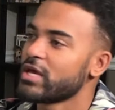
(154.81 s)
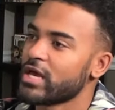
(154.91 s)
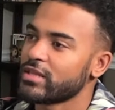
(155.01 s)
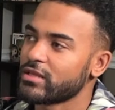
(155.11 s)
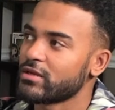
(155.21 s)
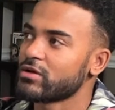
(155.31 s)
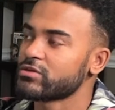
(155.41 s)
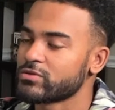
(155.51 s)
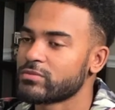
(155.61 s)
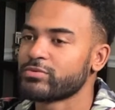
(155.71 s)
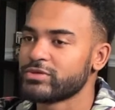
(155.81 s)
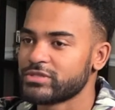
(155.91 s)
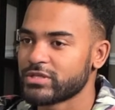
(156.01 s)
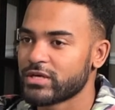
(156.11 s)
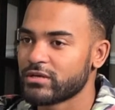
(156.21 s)
and then also
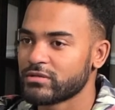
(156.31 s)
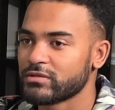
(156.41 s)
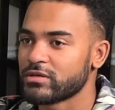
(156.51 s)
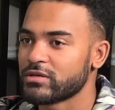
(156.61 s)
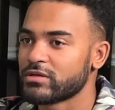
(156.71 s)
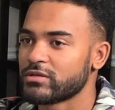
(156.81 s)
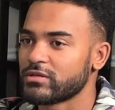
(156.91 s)
appreciate the